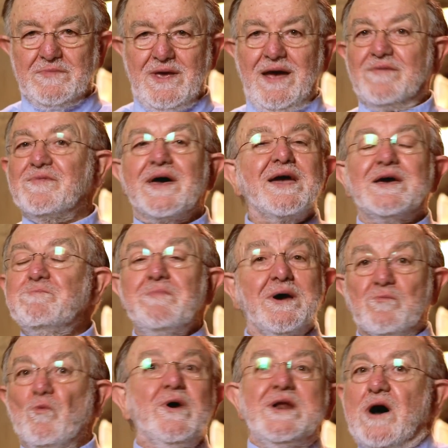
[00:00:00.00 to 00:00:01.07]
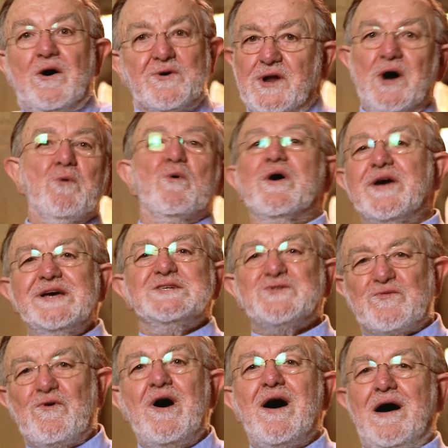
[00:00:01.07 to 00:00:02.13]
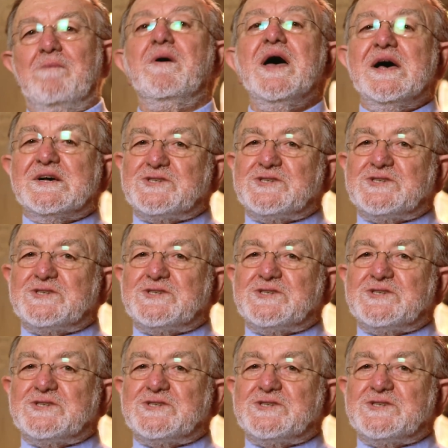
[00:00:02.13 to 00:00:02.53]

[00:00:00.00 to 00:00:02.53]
And they admit, we don't know where he's from.